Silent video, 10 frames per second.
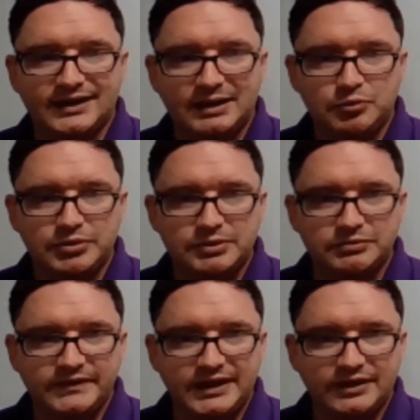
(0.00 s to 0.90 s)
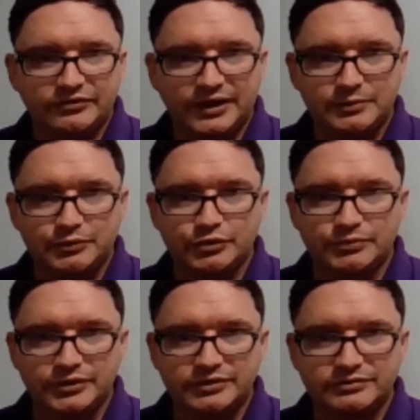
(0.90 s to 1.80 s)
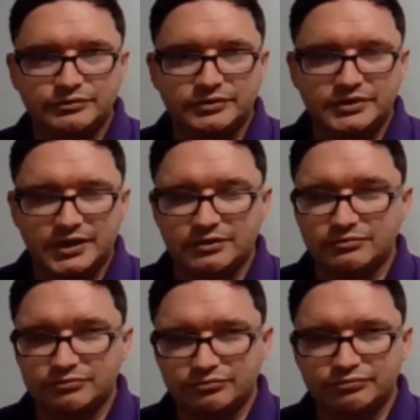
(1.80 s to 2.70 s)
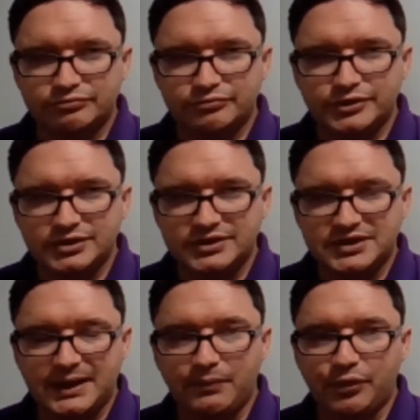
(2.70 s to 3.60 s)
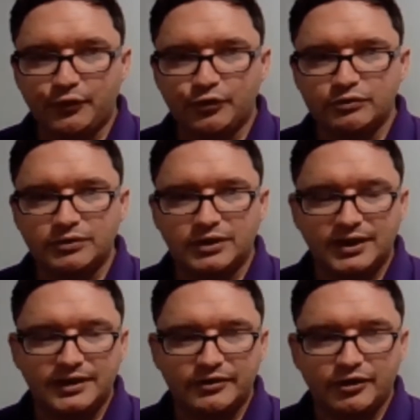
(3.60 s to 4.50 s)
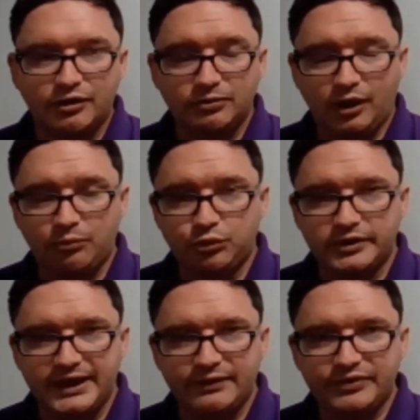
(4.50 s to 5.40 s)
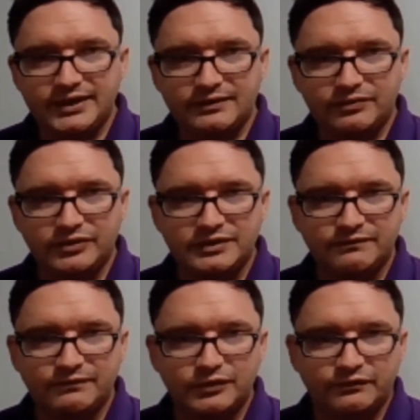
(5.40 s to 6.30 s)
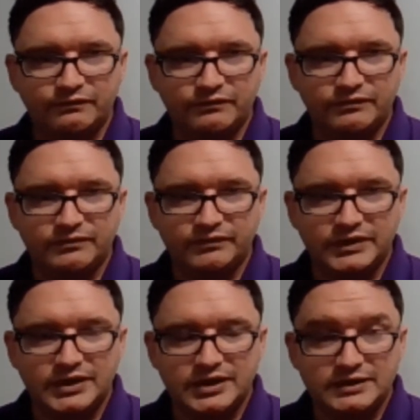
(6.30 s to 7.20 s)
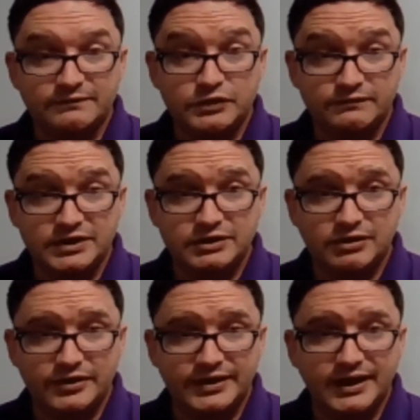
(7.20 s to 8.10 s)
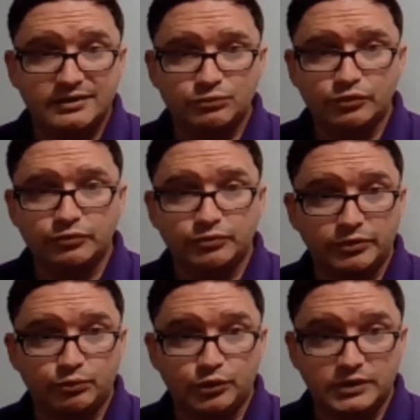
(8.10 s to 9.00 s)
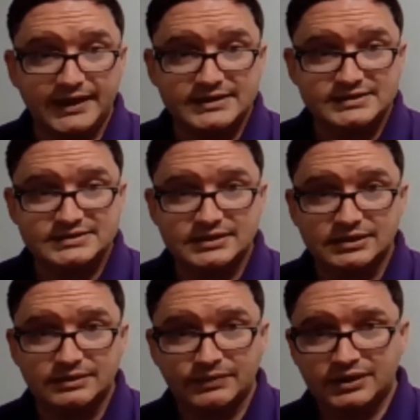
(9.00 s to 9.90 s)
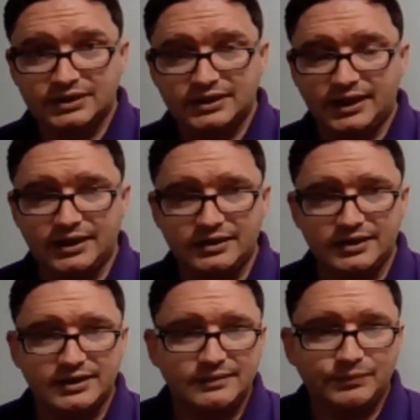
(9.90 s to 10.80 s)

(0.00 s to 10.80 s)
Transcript: couple of people in our study group that really come through, and I'll put it out there. The first interview video I'd done was with Will Henderson, and